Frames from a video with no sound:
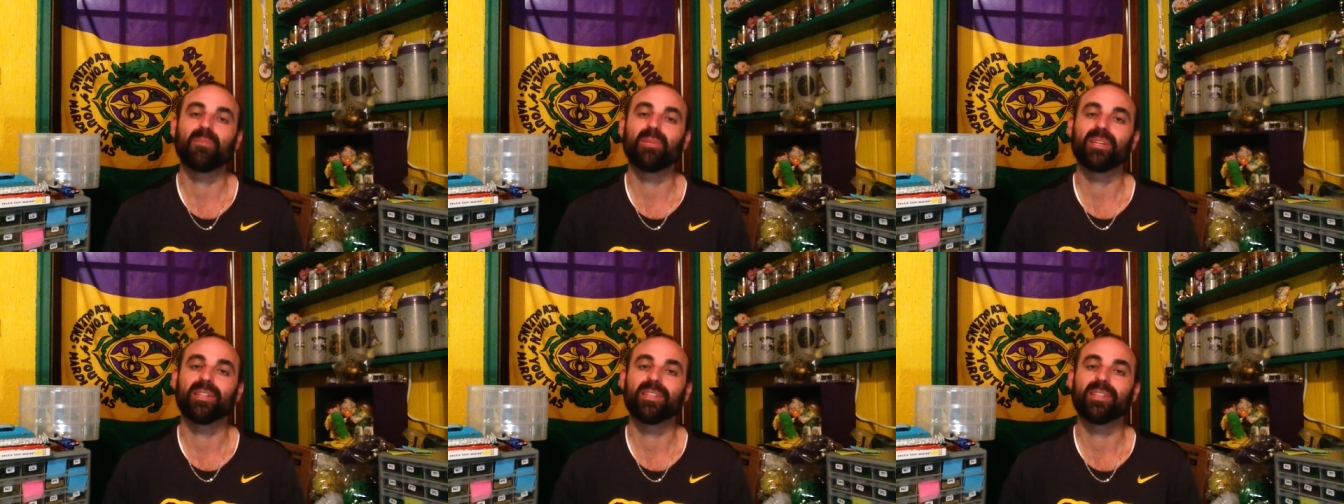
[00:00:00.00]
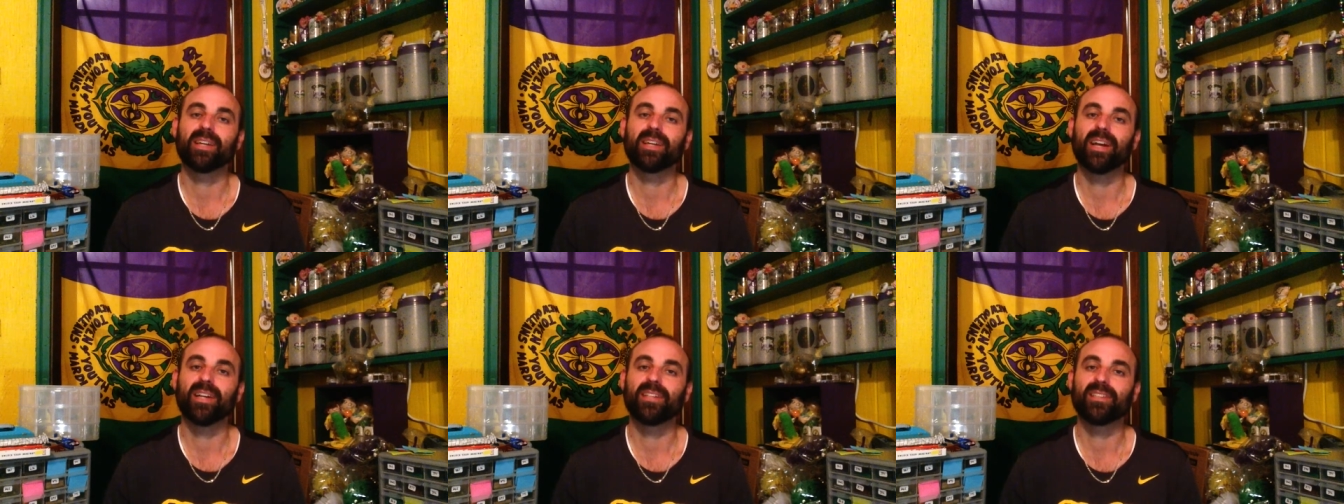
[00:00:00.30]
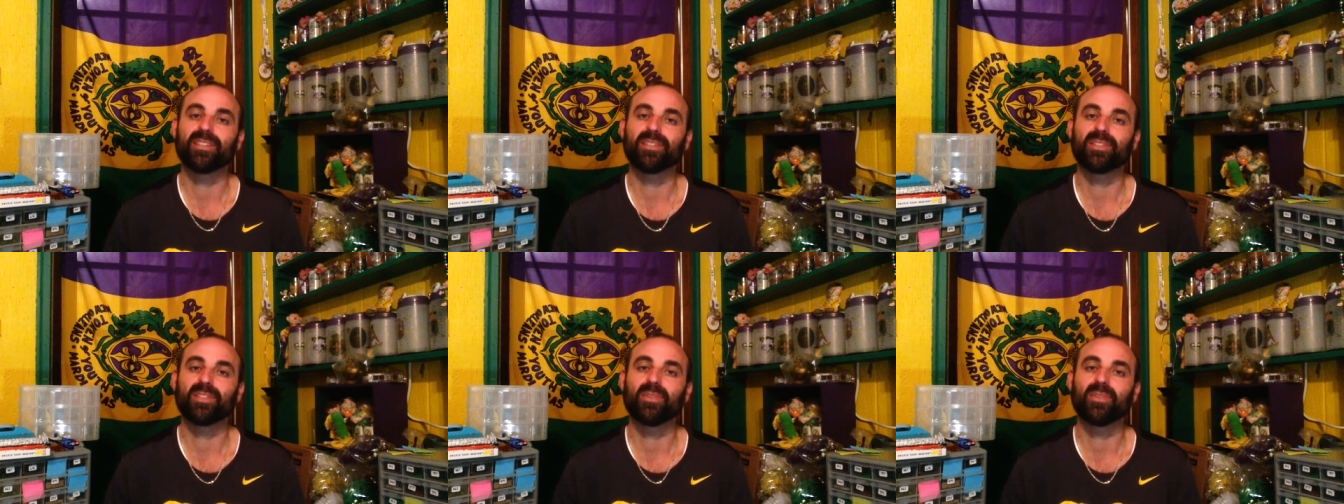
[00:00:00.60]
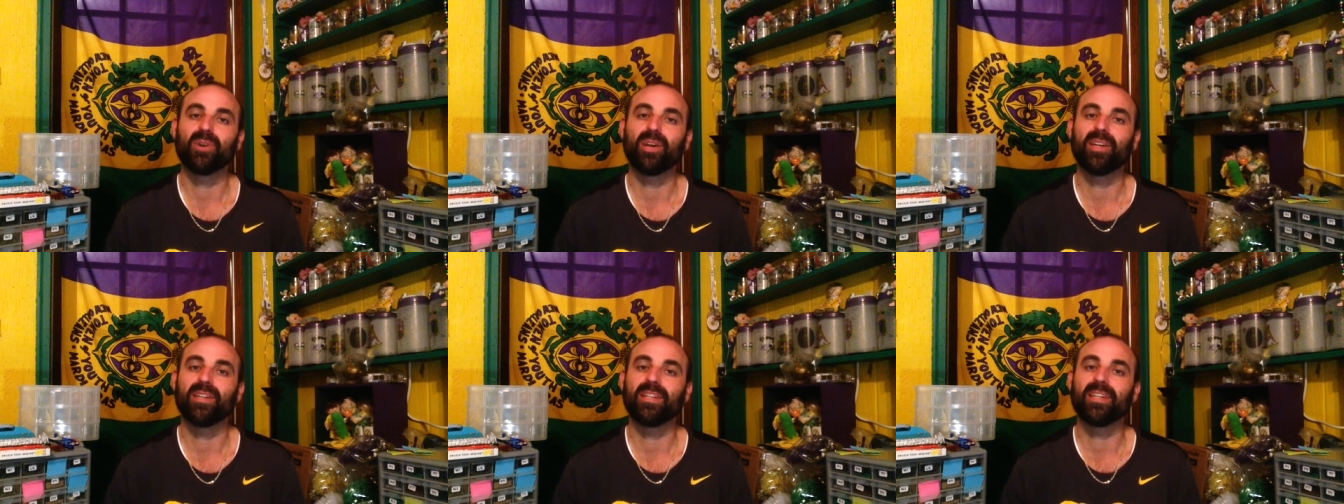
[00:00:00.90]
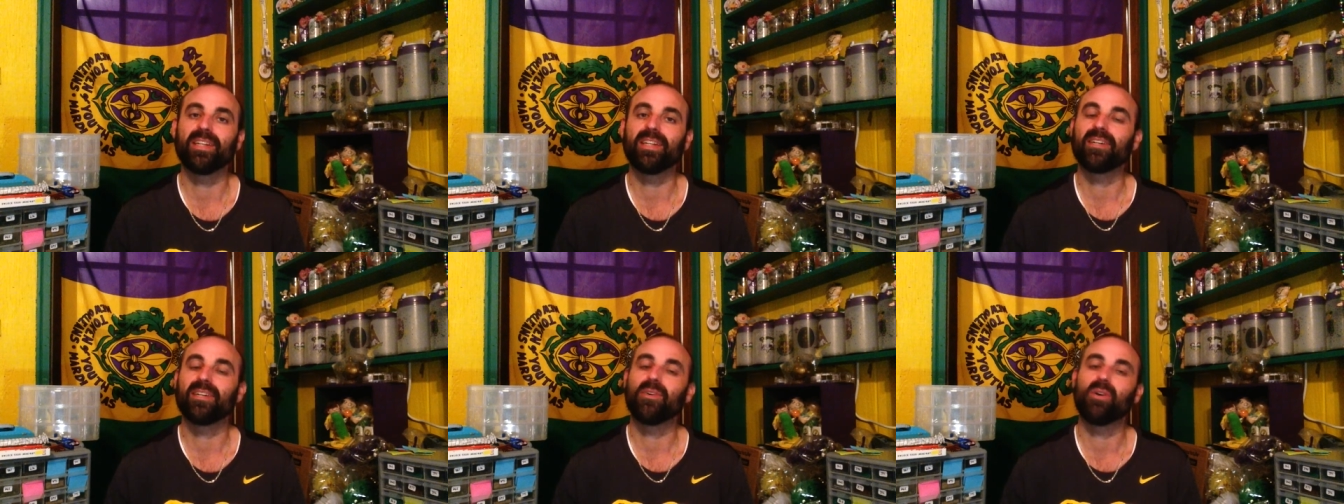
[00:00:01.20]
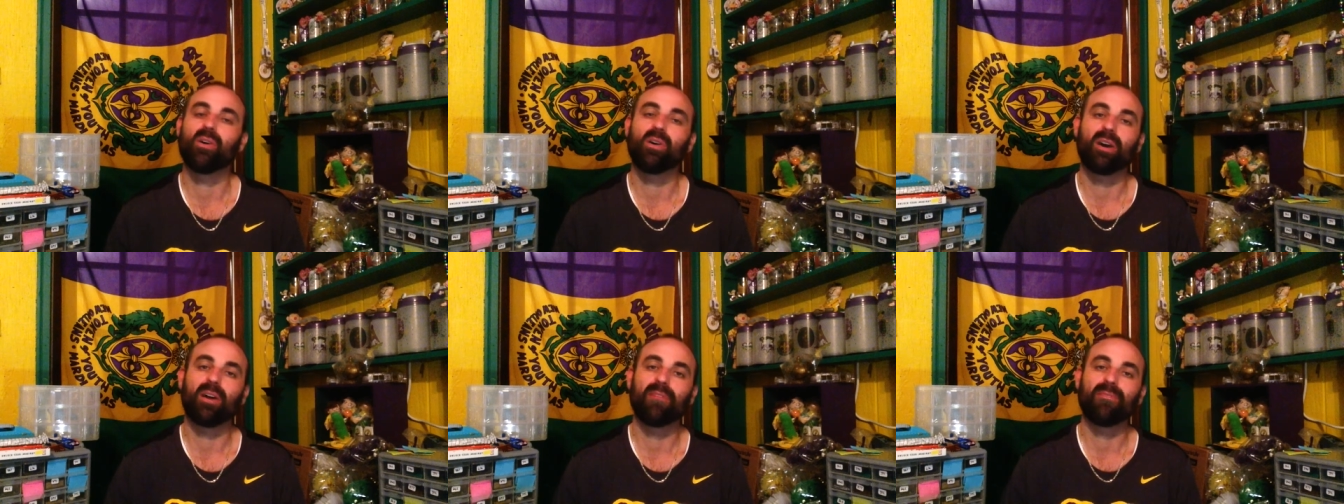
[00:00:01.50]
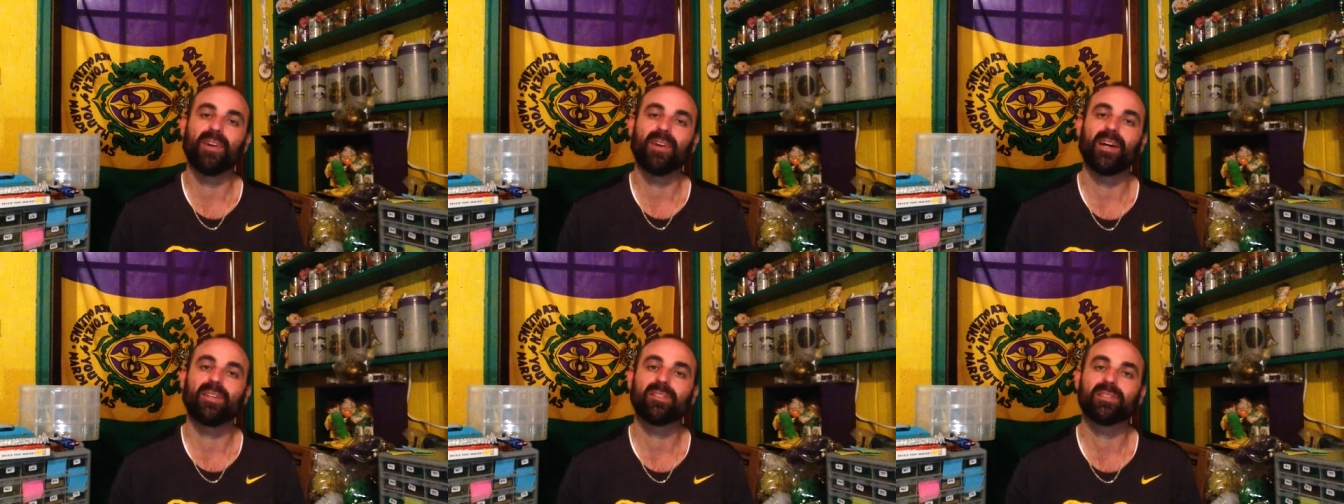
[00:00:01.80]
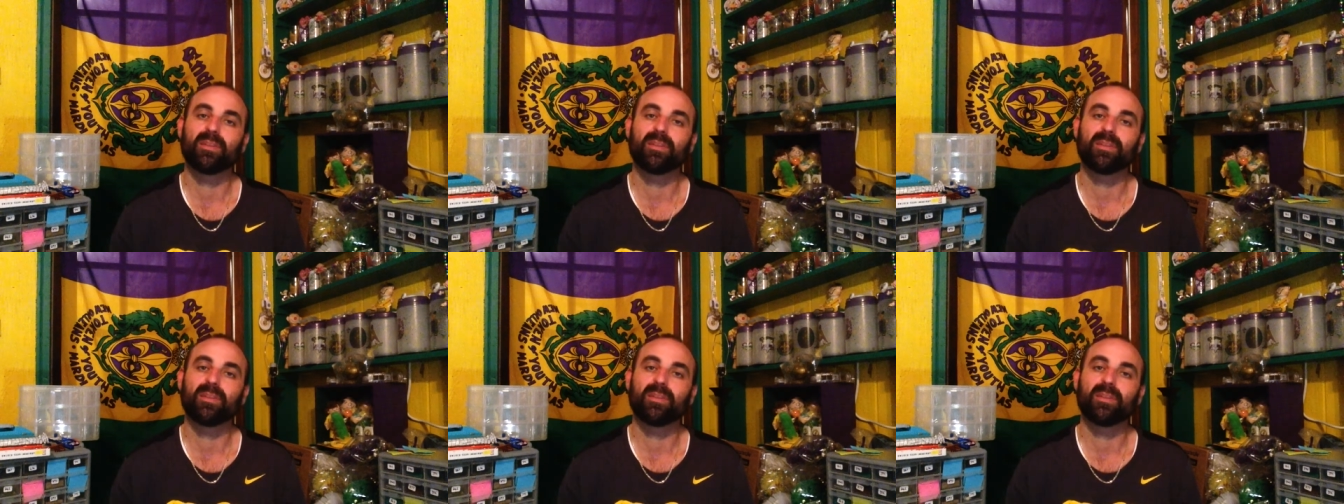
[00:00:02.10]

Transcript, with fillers: because I got such a great deal or I found